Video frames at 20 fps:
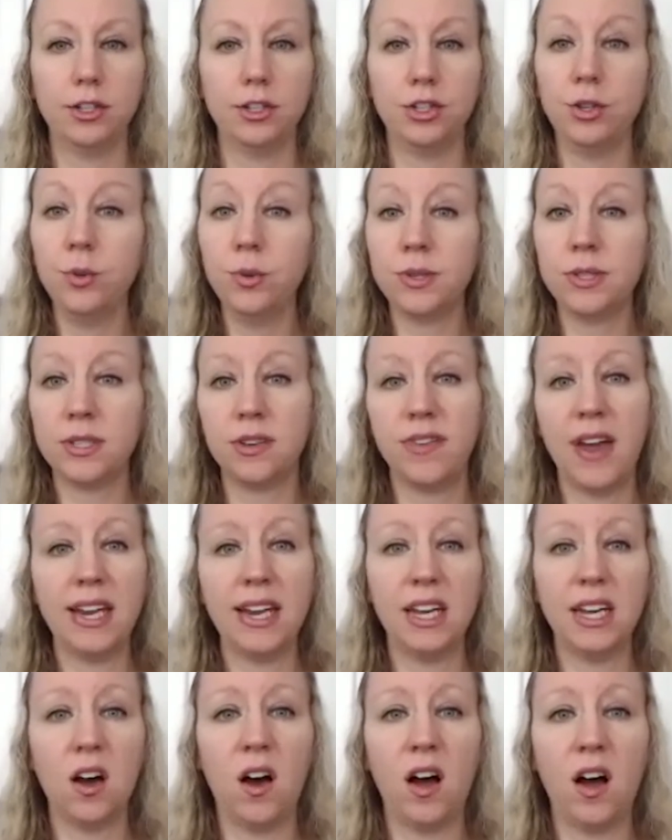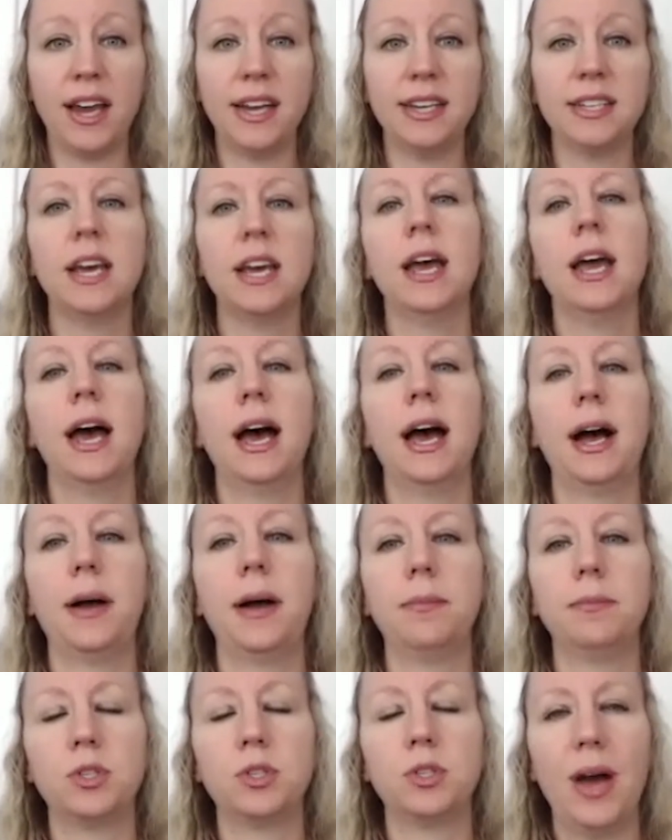juice of any kind.
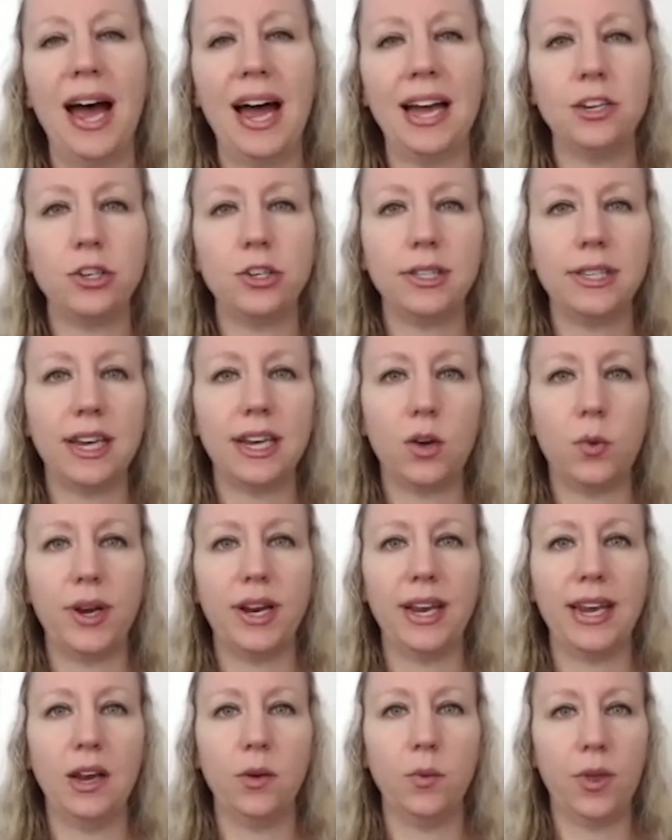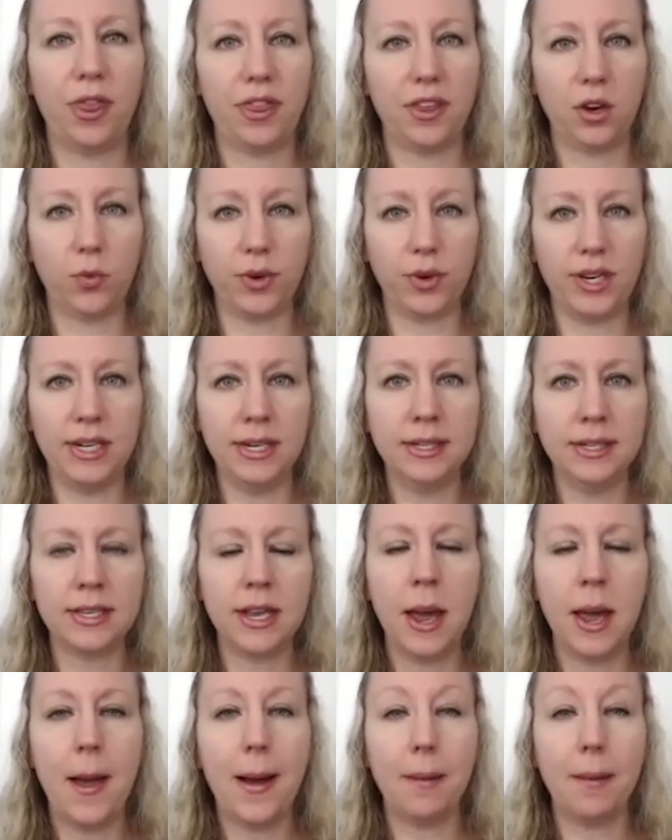So add your liquid in with the greens,
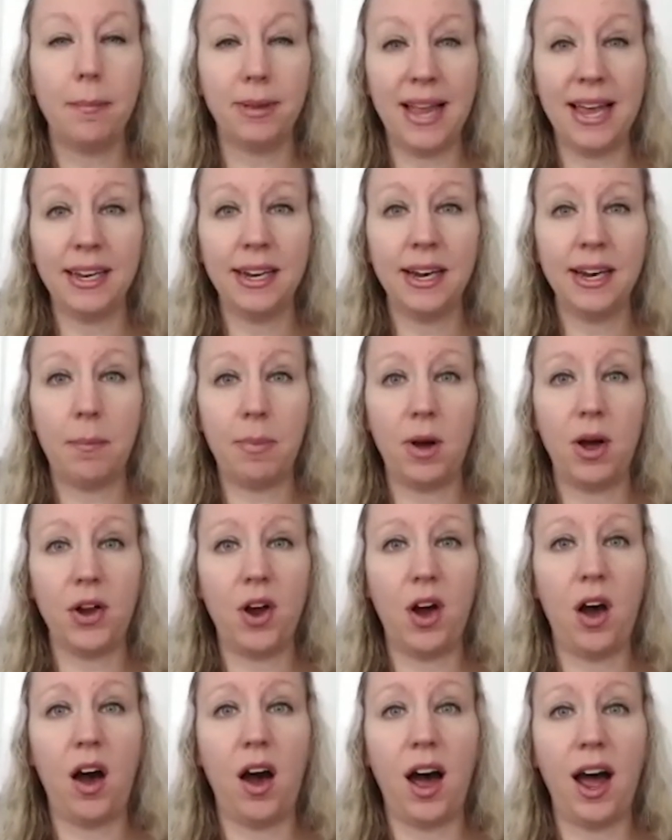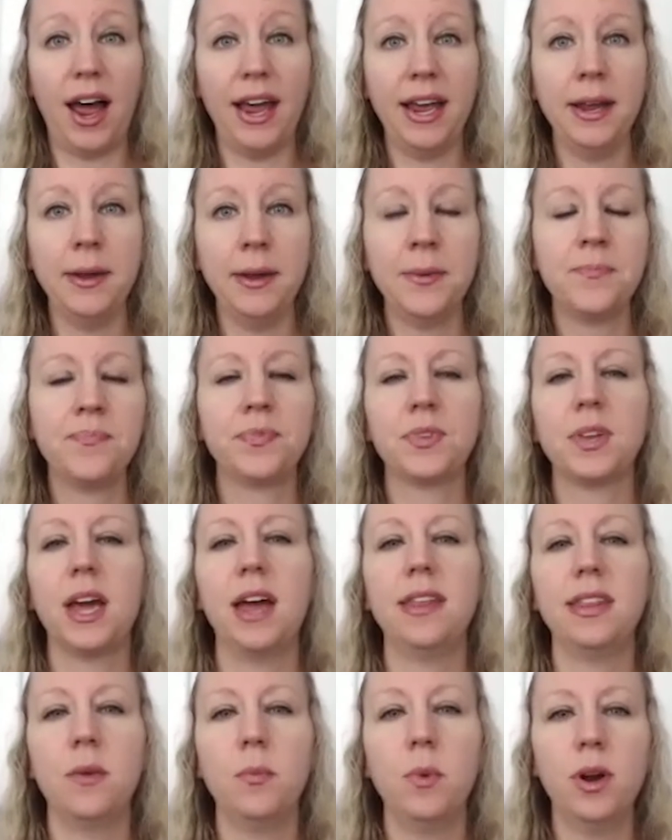blend it up on high,
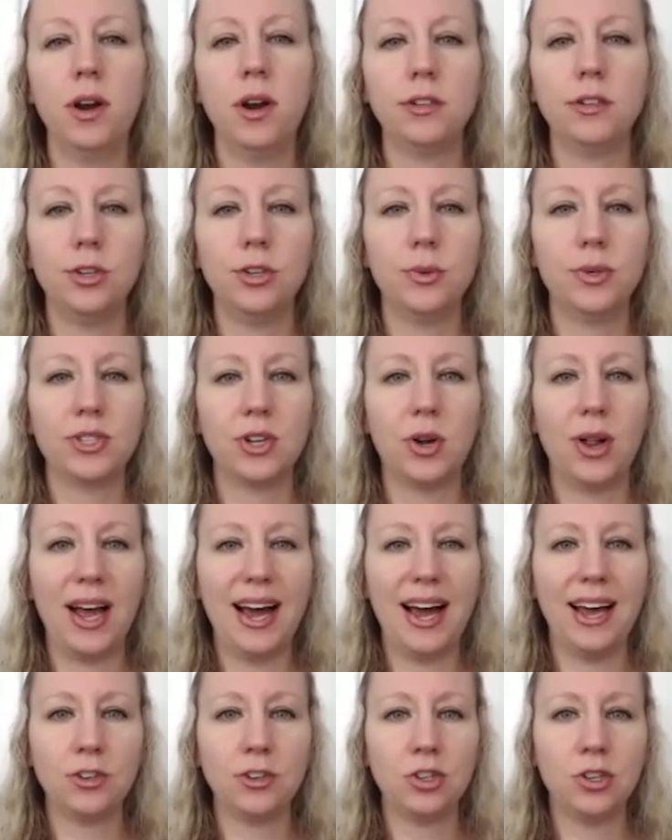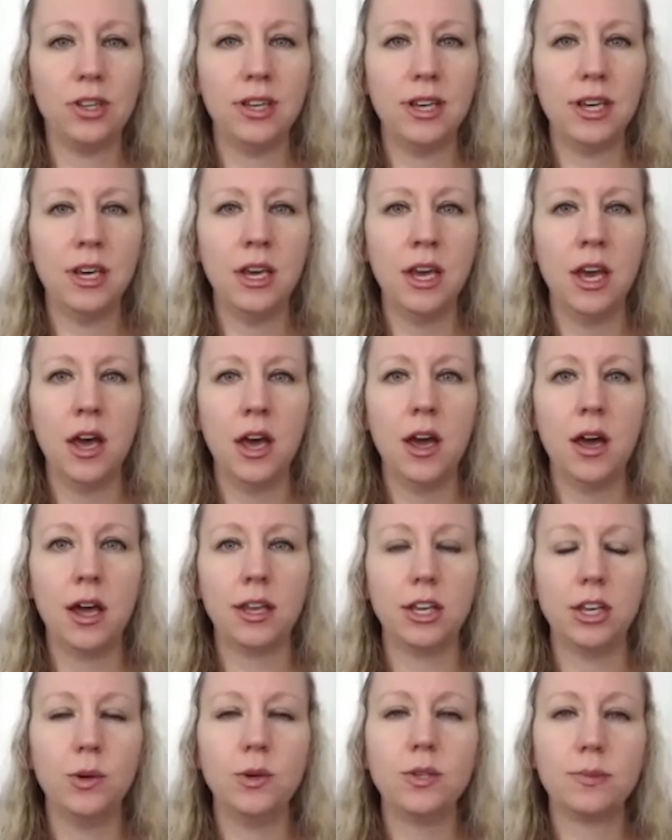and then what I'll do is I'll actually
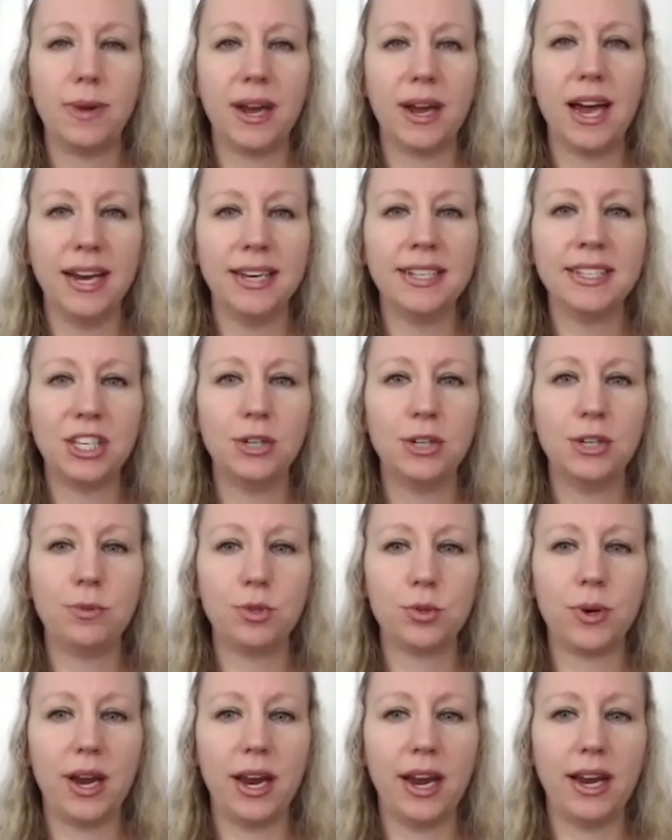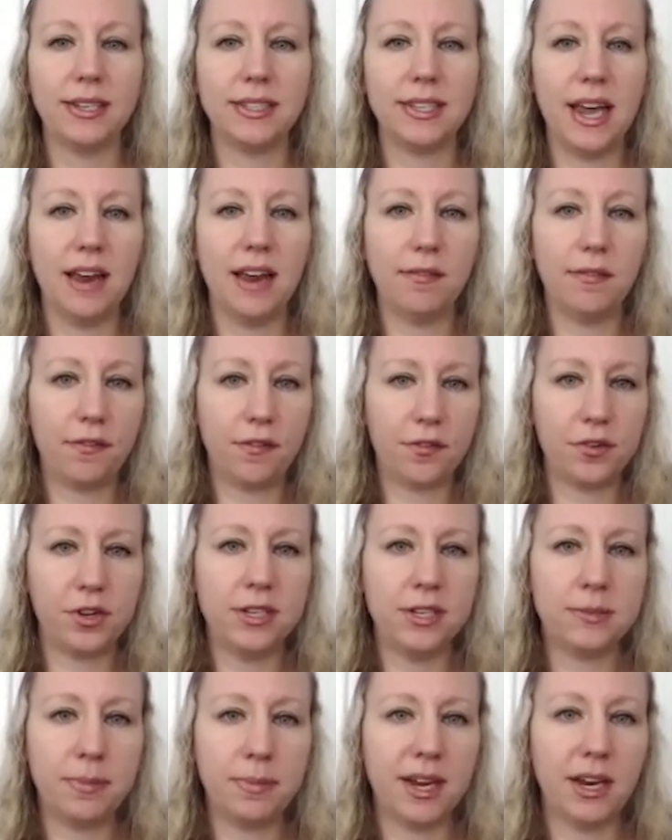use my ice cube trays and
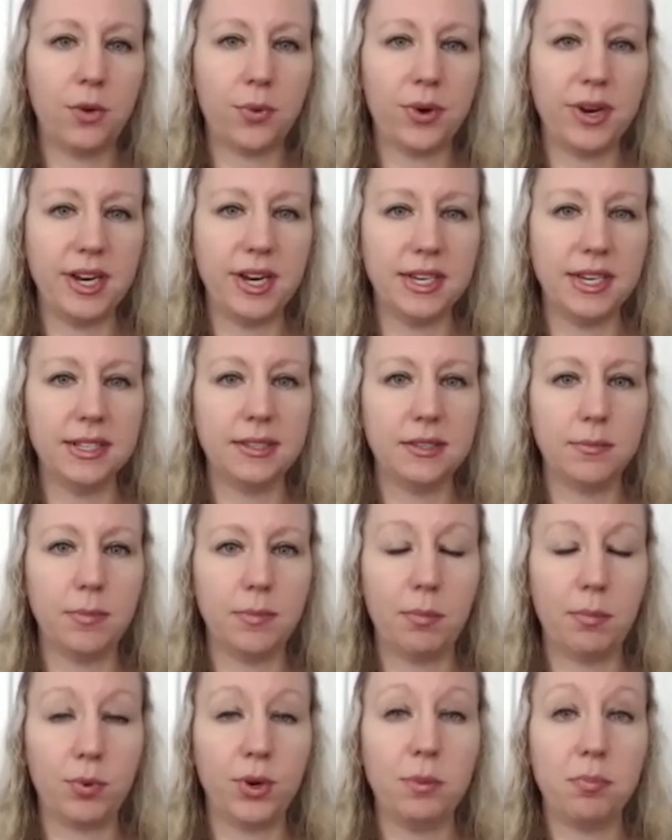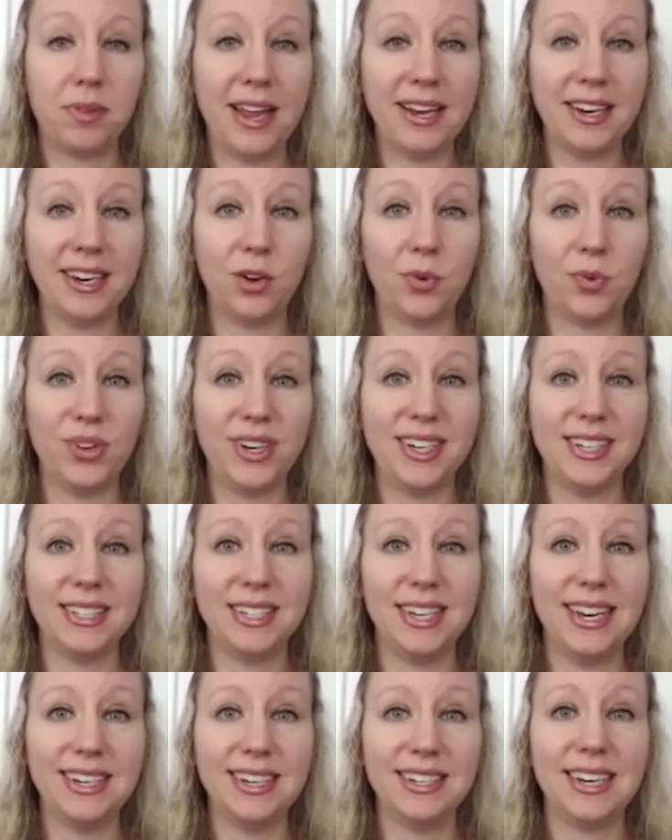freeze my greens, my pre-blended
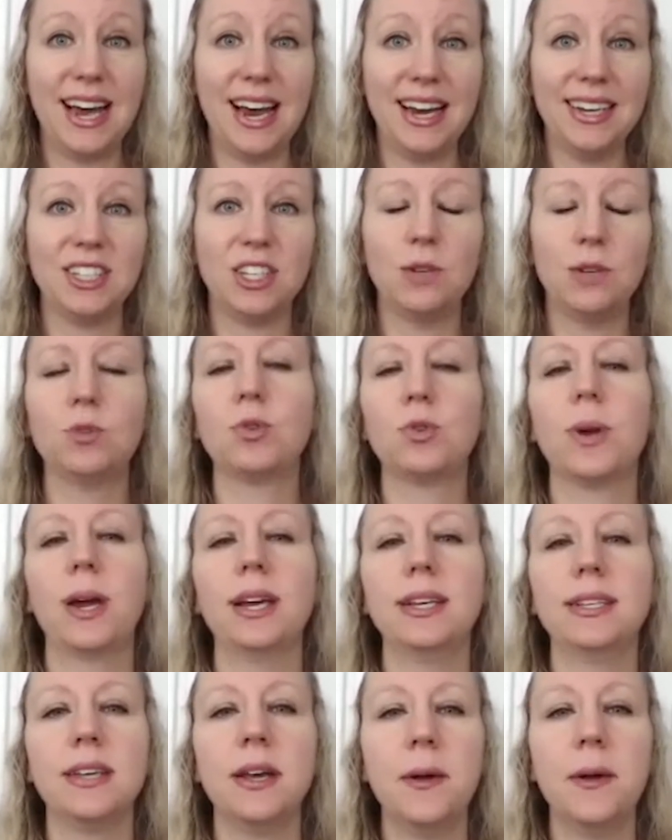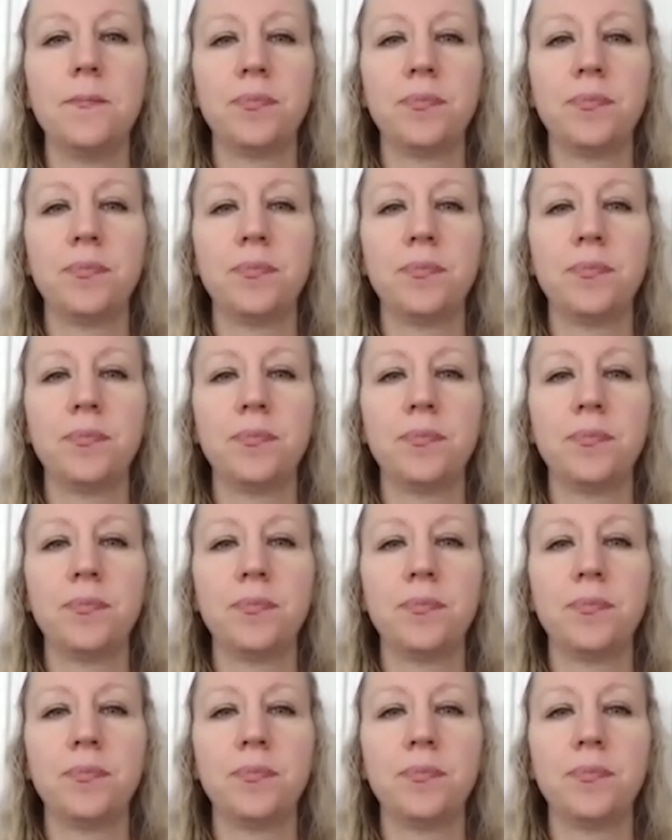greens, into ice cube trays.